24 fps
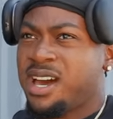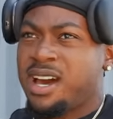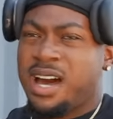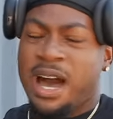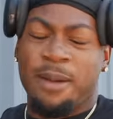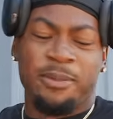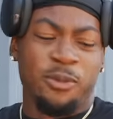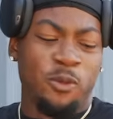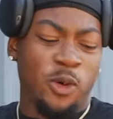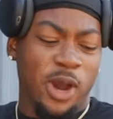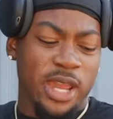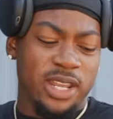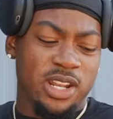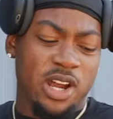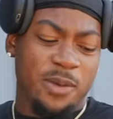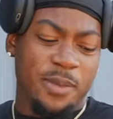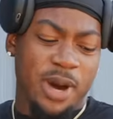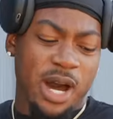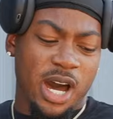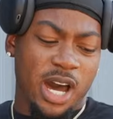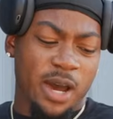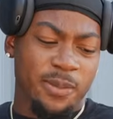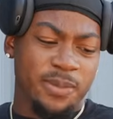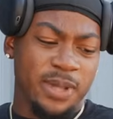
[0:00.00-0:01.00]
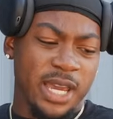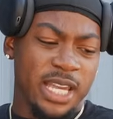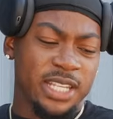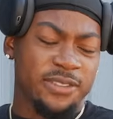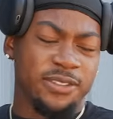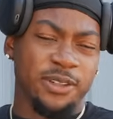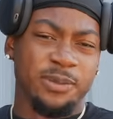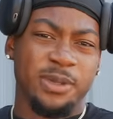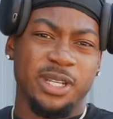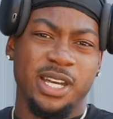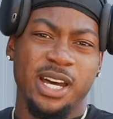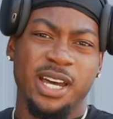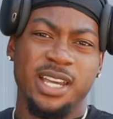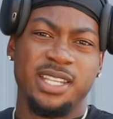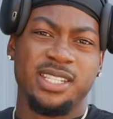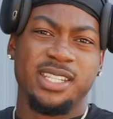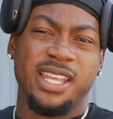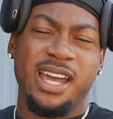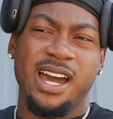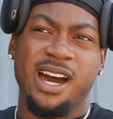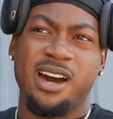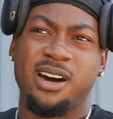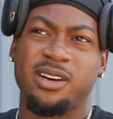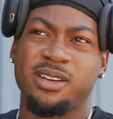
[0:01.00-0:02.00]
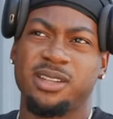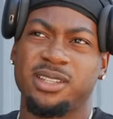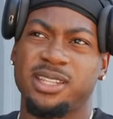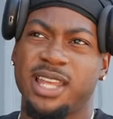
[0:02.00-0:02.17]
I'm waiting on my updates from Cuz now.